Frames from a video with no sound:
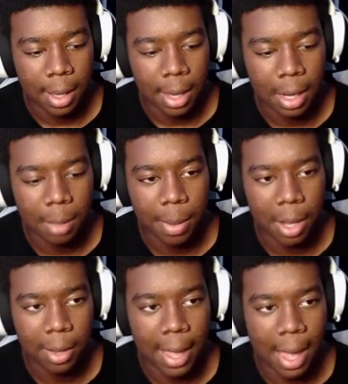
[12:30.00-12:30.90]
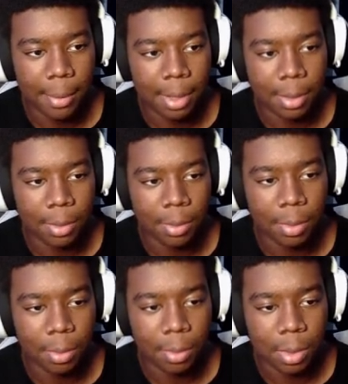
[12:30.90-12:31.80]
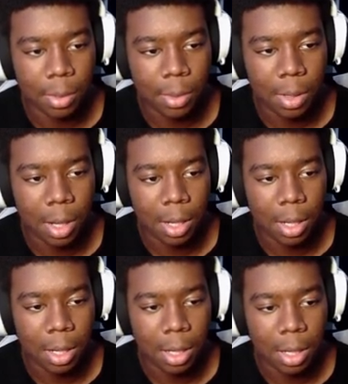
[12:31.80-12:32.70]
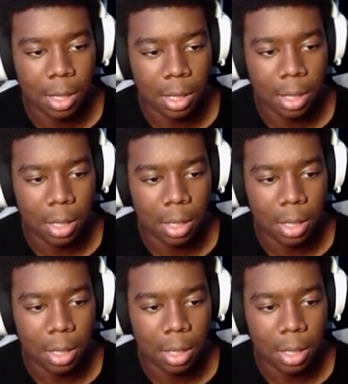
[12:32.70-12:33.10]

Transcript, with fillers: Handy Pal cabin. What's going on in here?